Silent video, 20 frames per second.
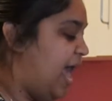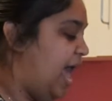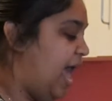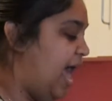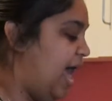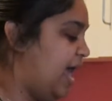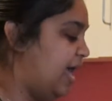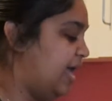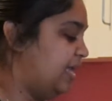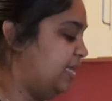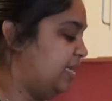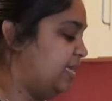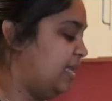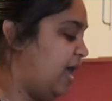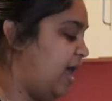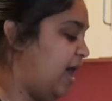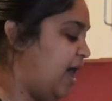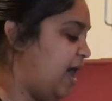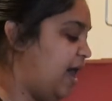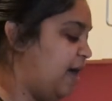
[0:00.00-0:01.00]
and
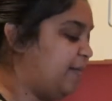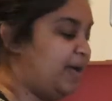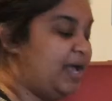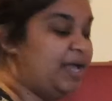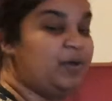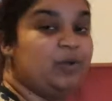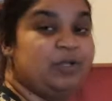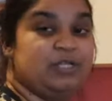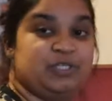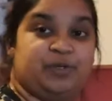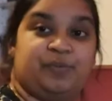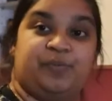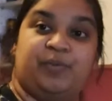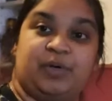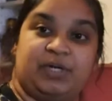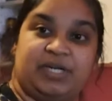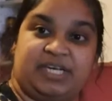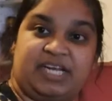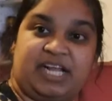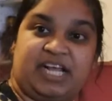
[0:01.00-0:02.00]
I also
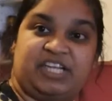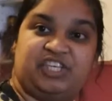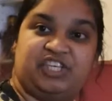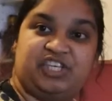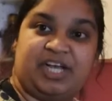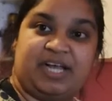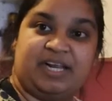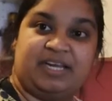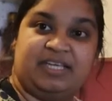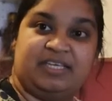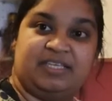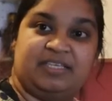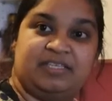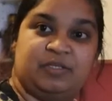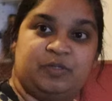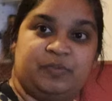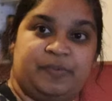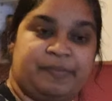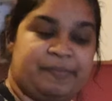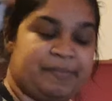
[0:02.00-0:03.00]
bought it at Charlie's
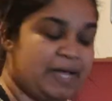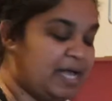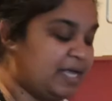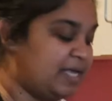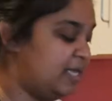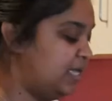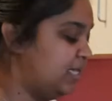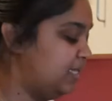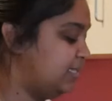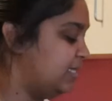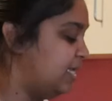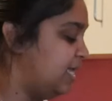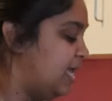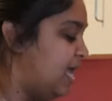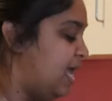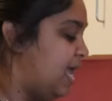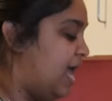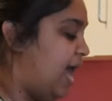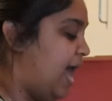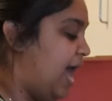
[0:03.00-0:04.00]
supermarket.
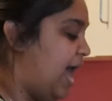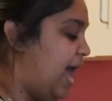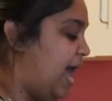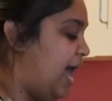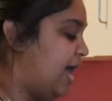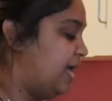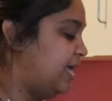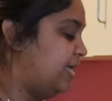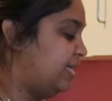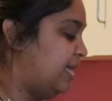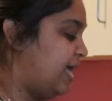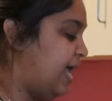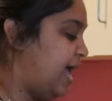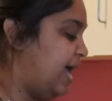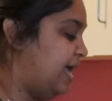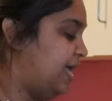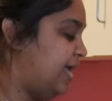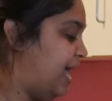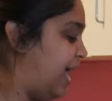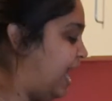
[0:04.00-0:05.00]
And
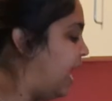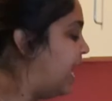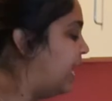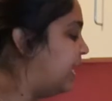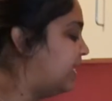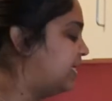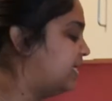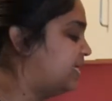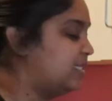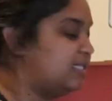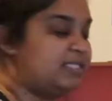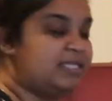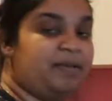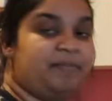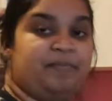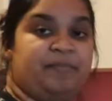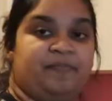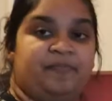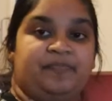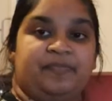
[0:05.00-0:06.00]
I add
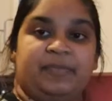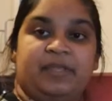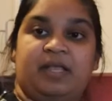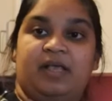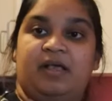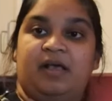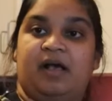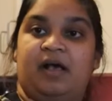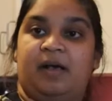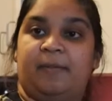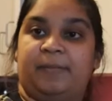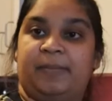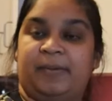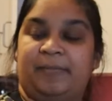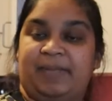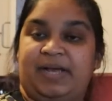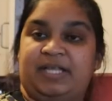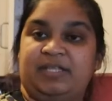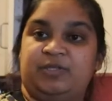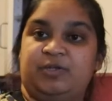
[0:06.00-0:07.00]
some
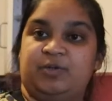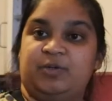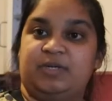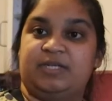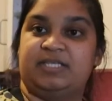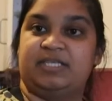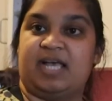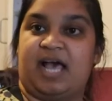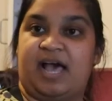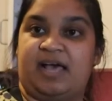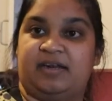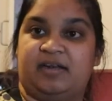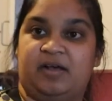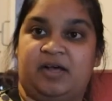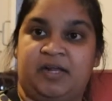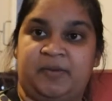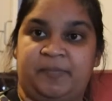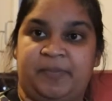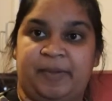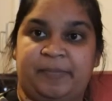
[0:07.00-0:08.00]
pimentos and
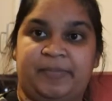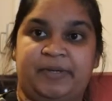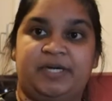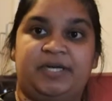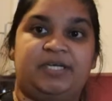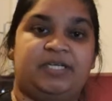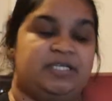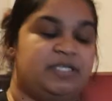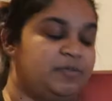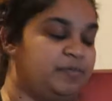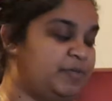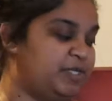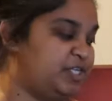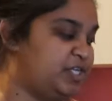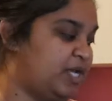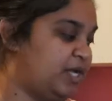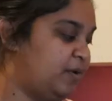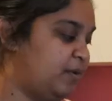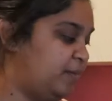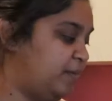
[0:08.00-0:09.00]
hot peppers,
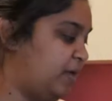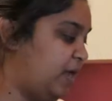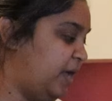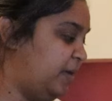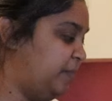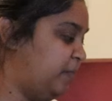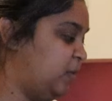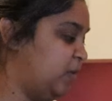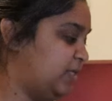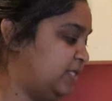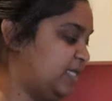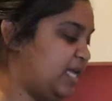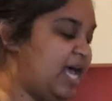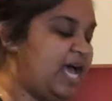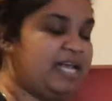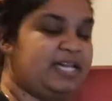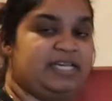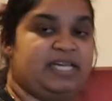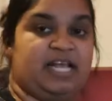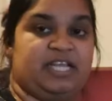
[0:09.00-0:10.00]
which I bought
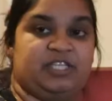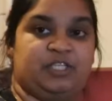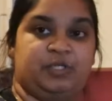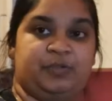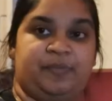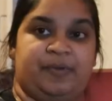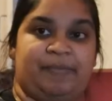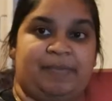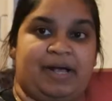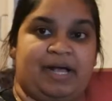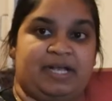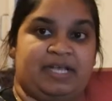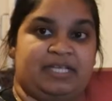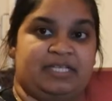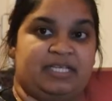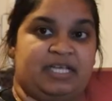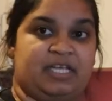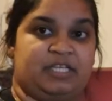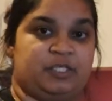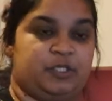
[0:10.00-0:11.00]
at that
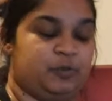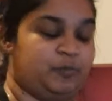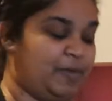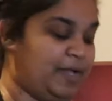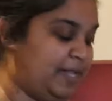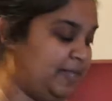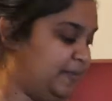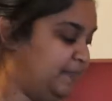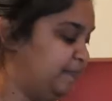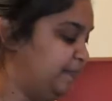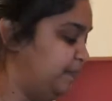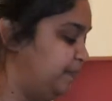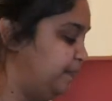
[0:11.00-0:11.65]
supermarket as well.